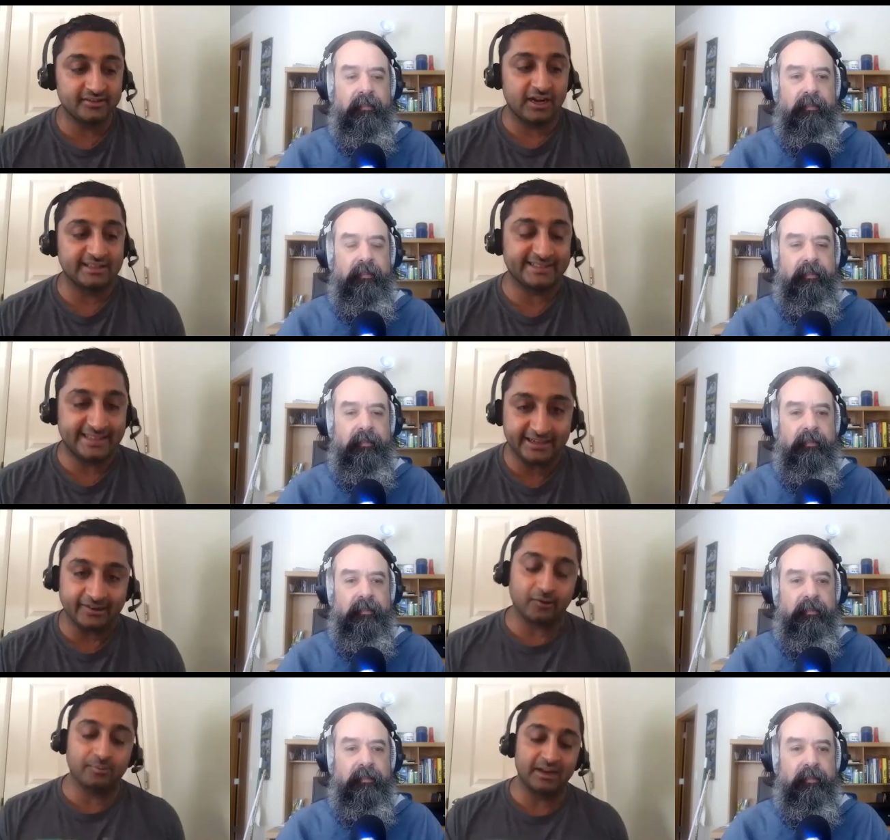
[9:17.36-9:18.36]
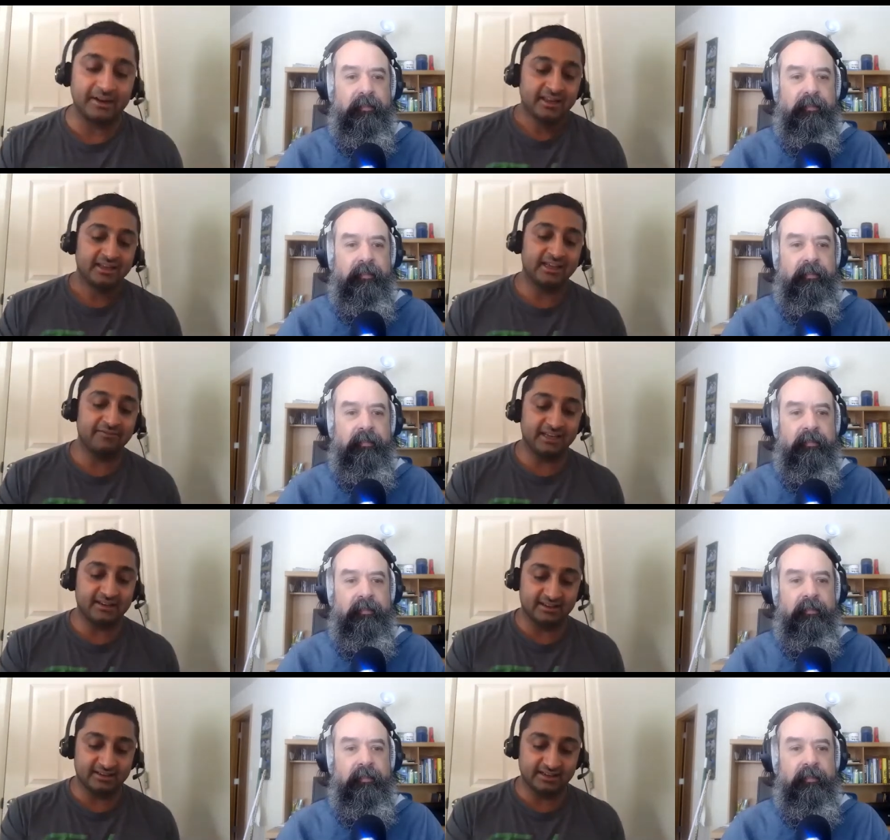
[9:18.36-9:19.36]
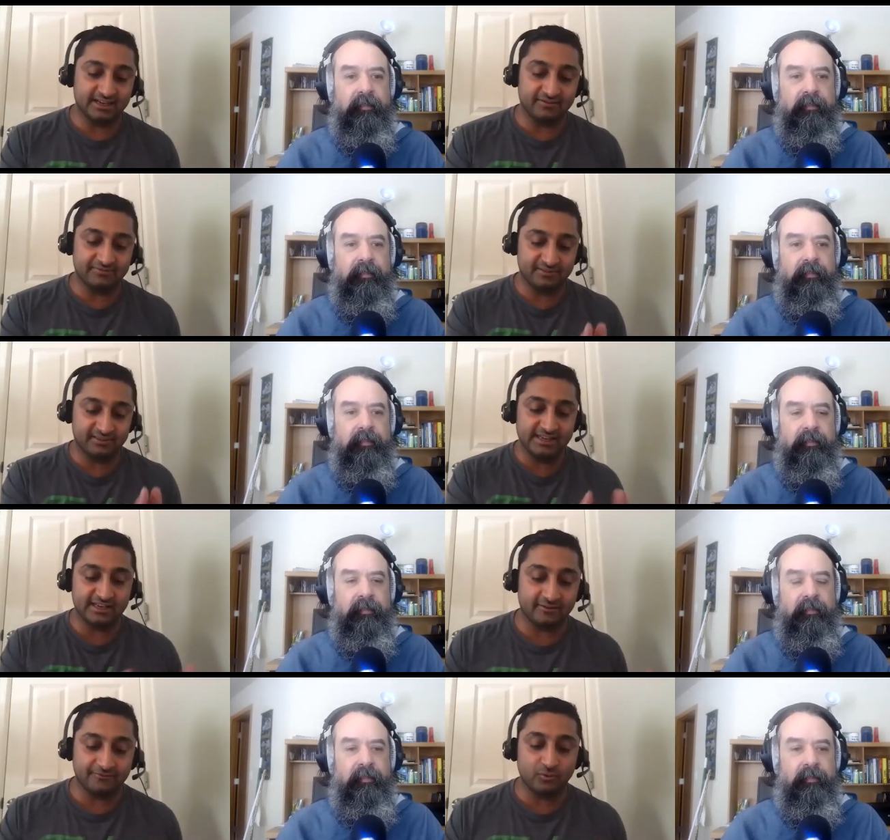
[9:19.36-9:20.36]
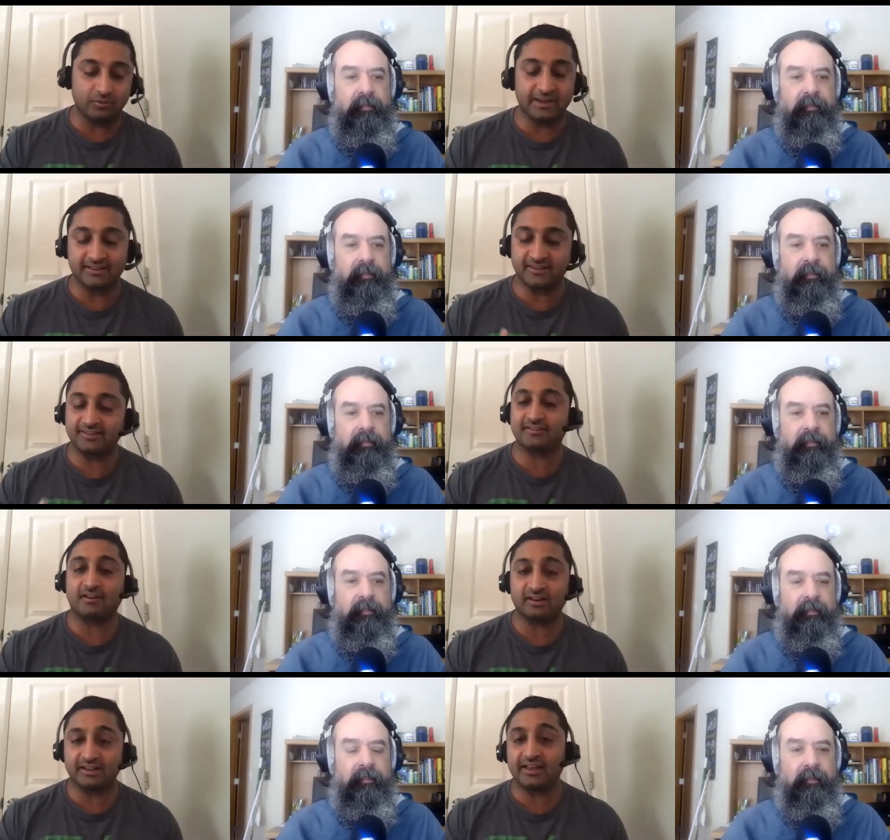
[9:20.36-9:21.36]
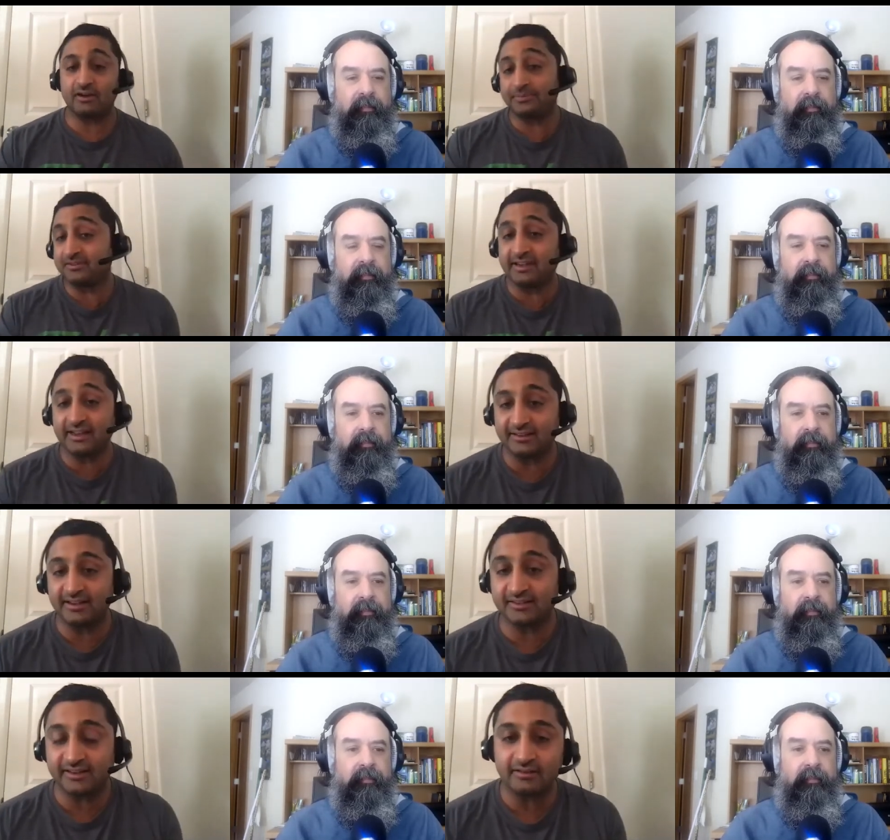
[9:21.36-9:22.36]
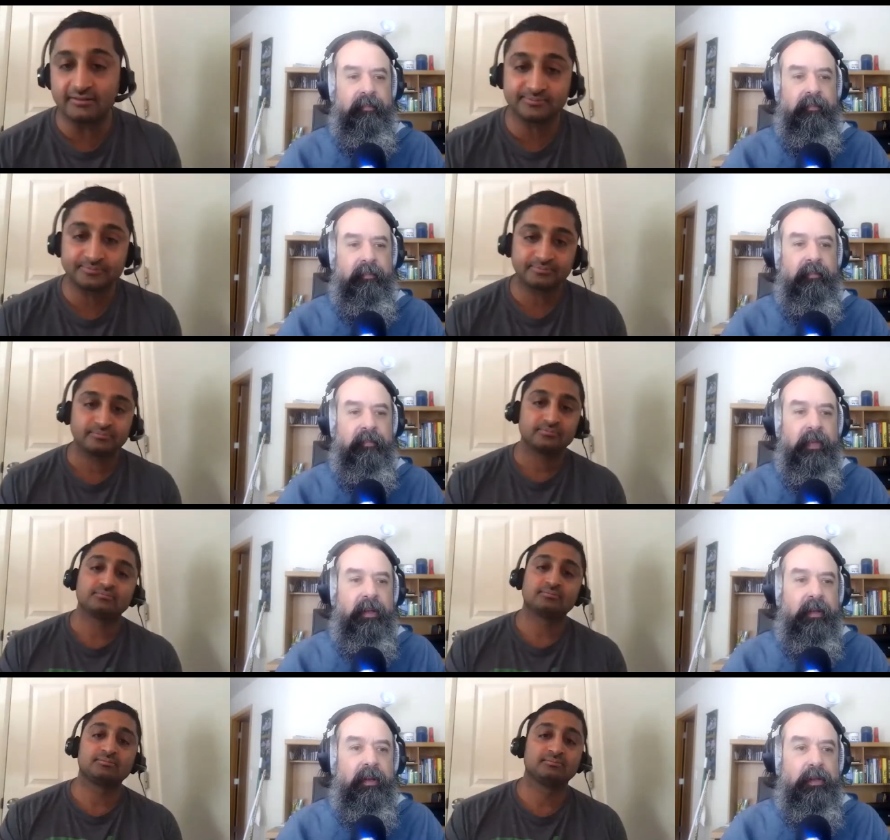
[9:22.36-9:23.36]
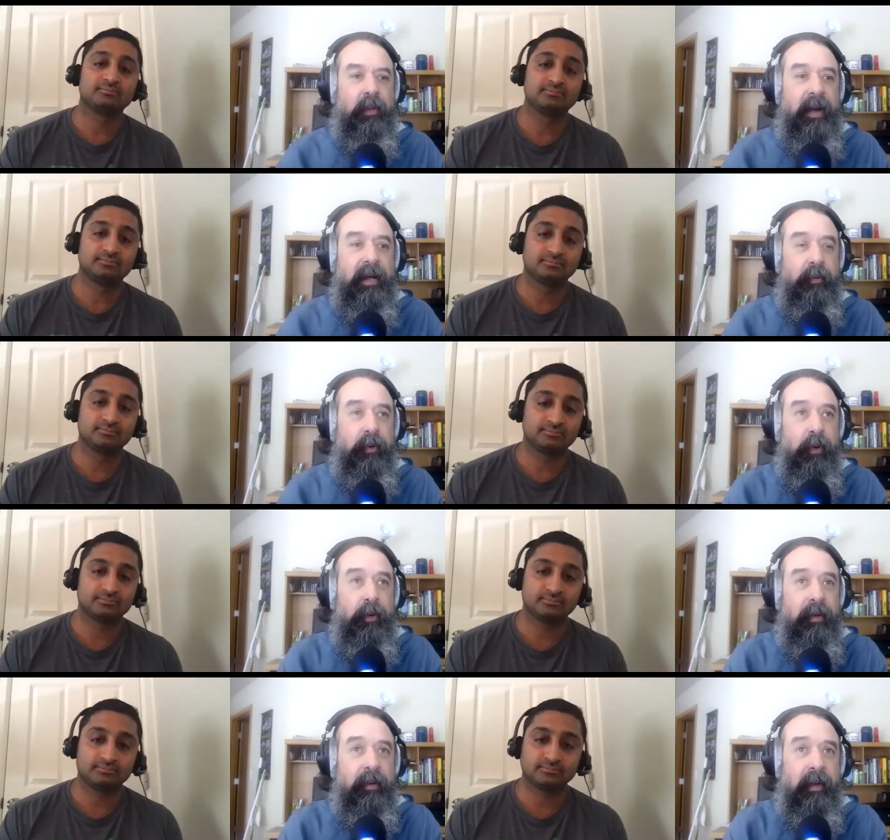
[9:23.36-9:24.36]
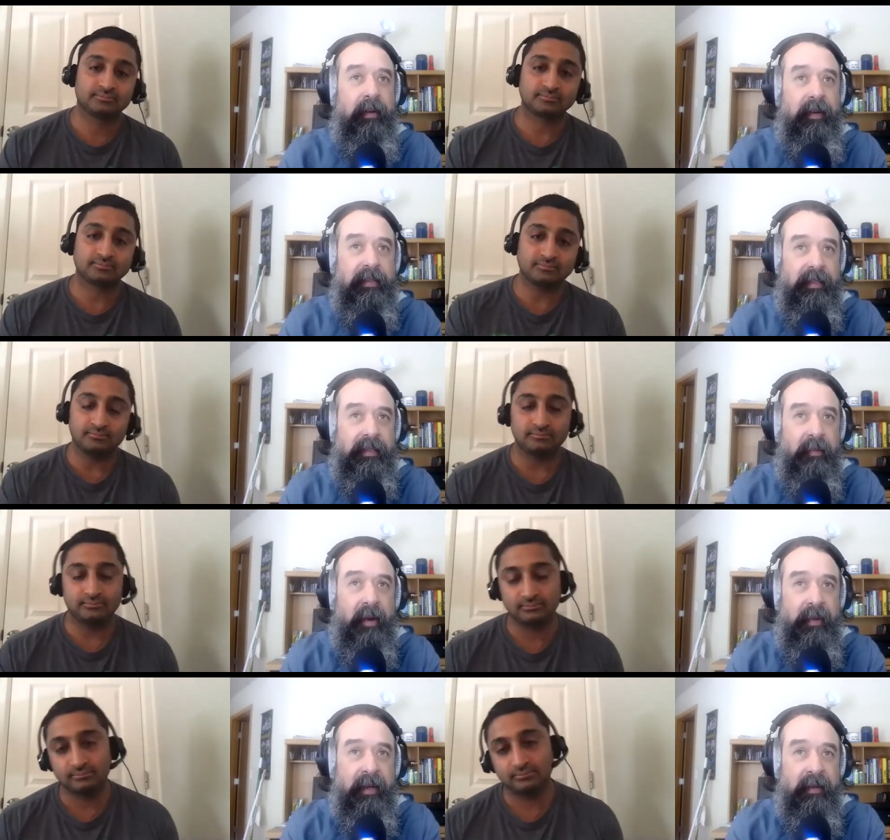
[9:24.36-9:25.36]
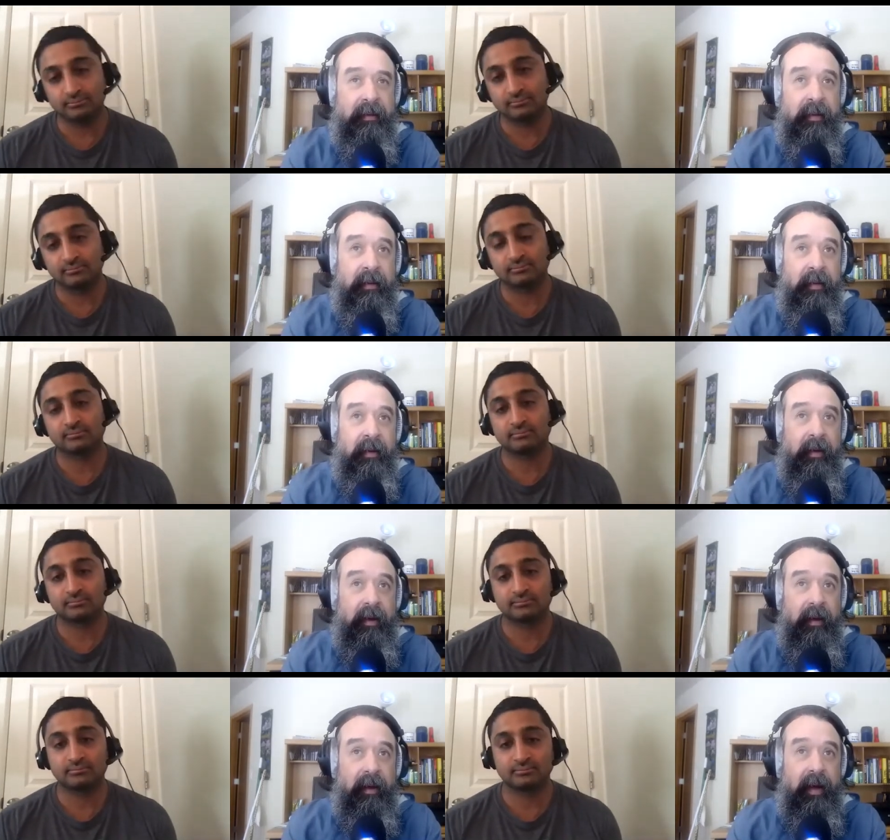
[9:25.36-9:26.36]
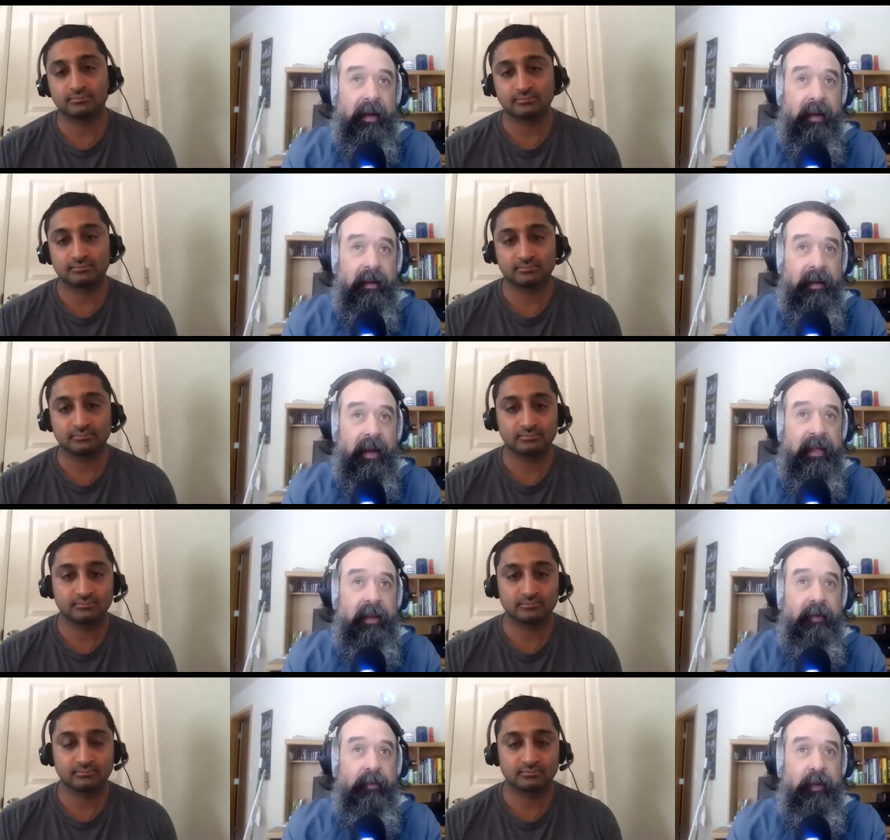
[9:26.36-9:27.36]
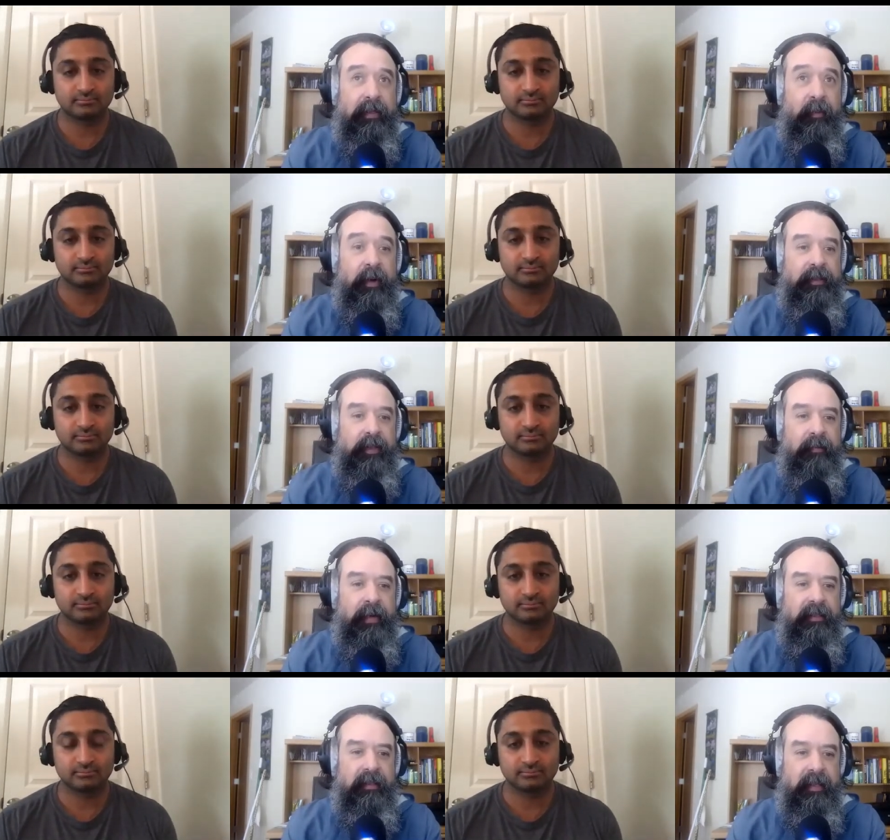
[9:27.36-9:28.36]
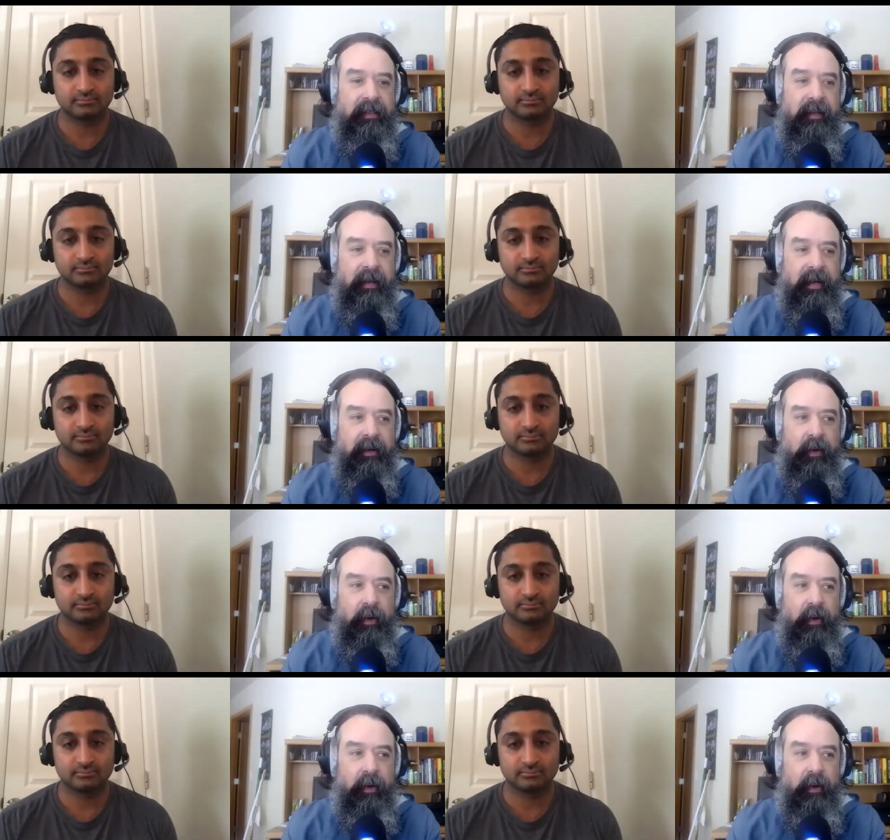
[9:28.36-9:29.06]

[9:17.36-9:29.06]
Speaker 1: non-linear, but giving it a kind of linear format to start helps you get ideas out.
Speaker 2: So back to recruiting, and this is my opinion. I think if someone can solve this disconnect, they go